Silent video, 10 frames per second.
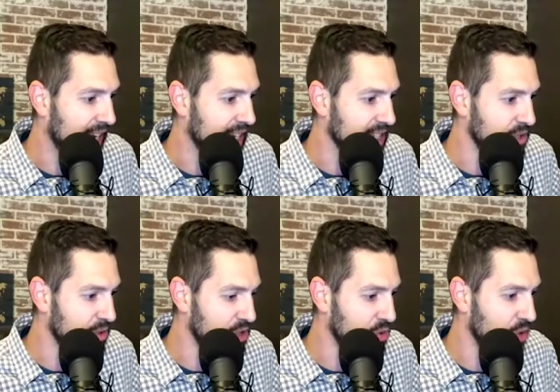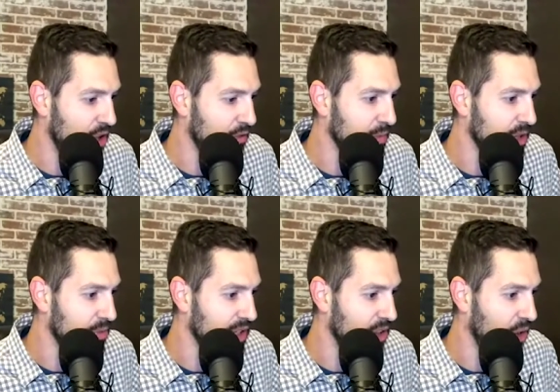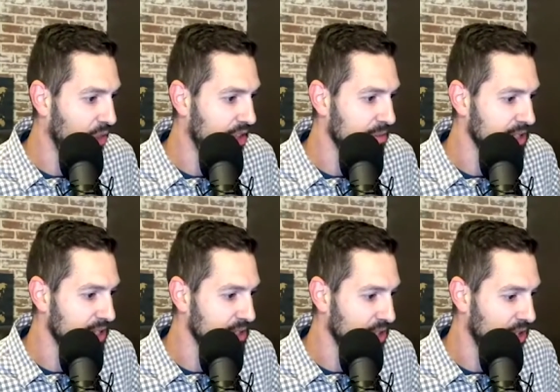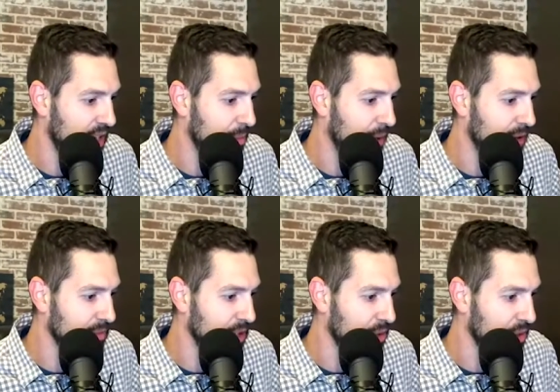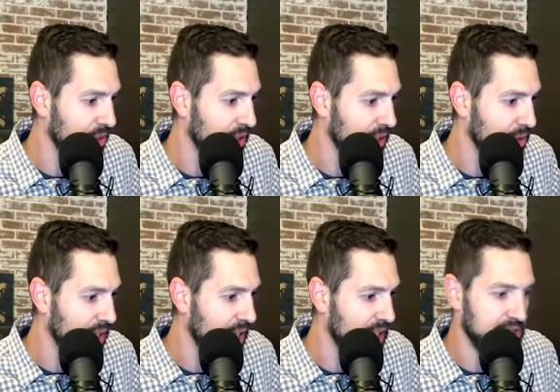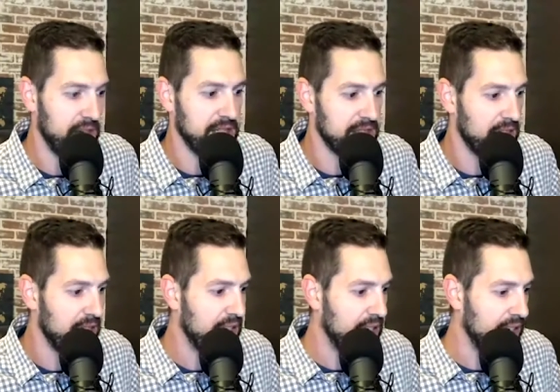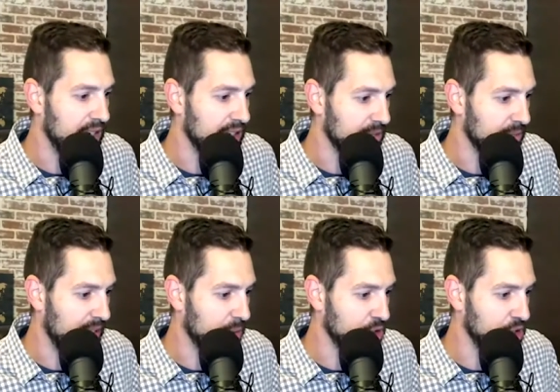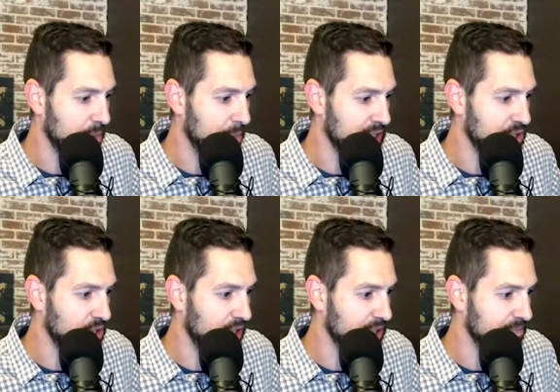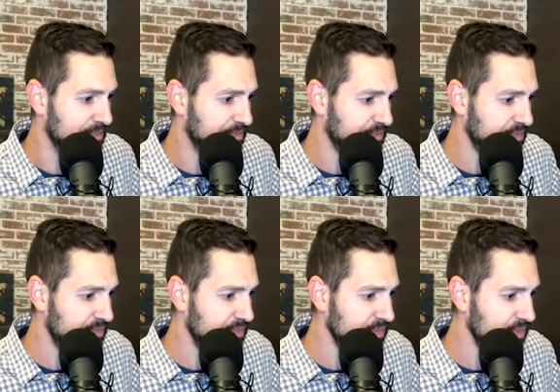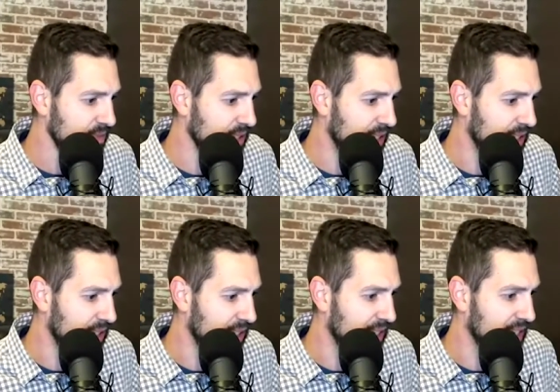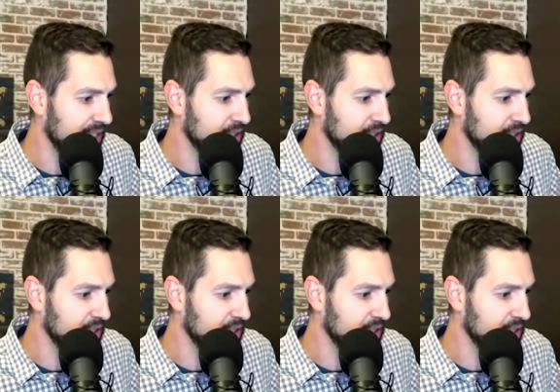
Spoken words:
This one was too long for me to read the whole thing, but it sounds like you had a problem here with the NHS. I wish you the best, Sean. And I